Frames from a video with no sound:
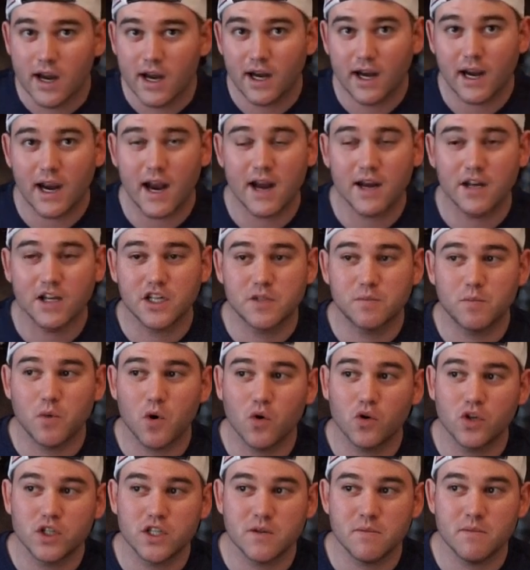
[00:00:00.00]
Kind of
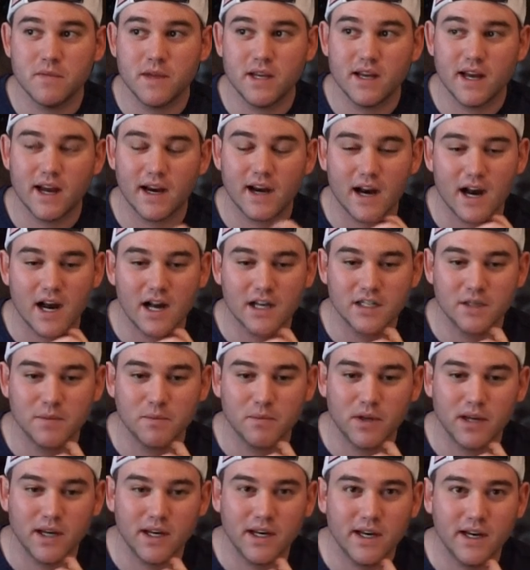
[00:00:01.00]
spoke to me. I
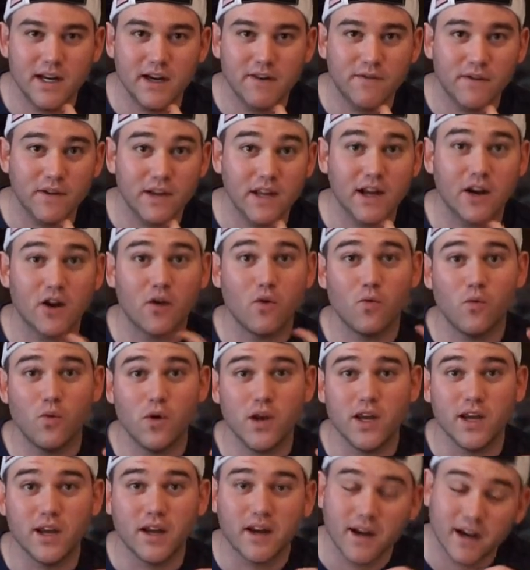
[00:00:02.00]
contemplated it for like a
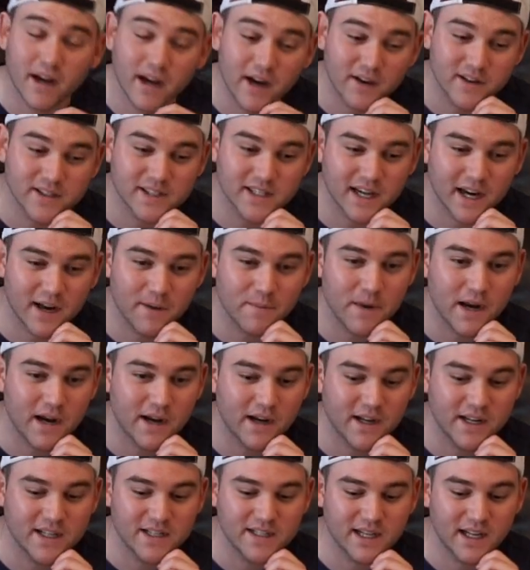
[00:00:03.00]
week. I was like, I'm not
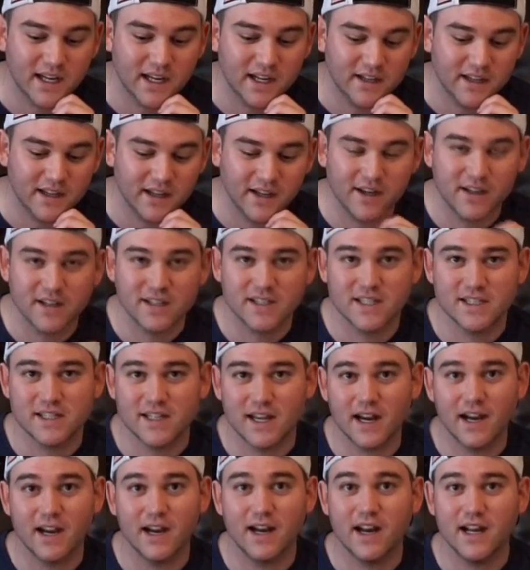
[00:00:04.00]
gonna say anything, because the
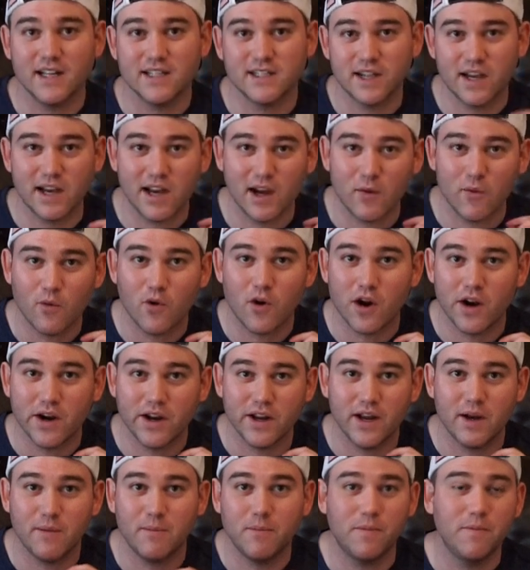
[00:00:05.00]
second I say I want
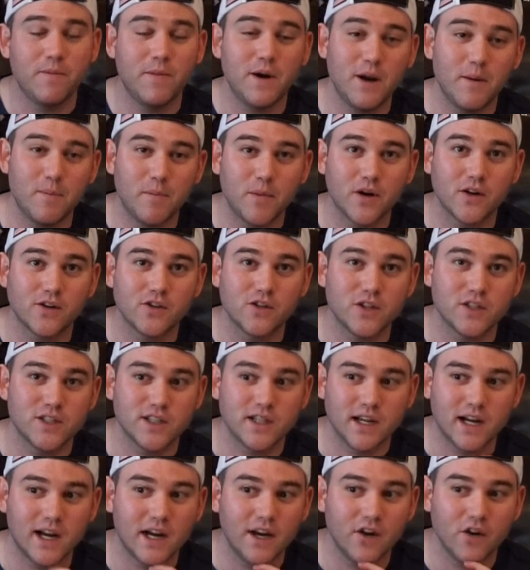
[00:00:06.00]
it, I'm gonna purchase
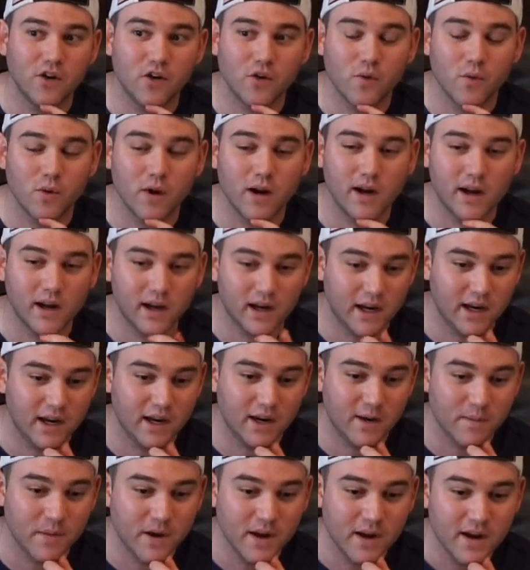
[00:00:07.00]
it. I know the way I
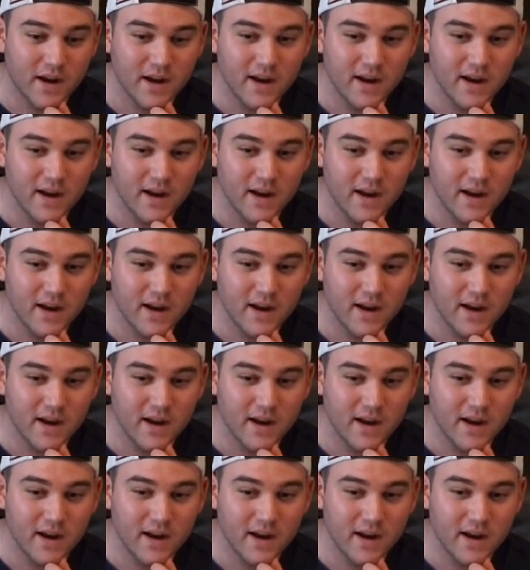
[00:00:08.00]
am.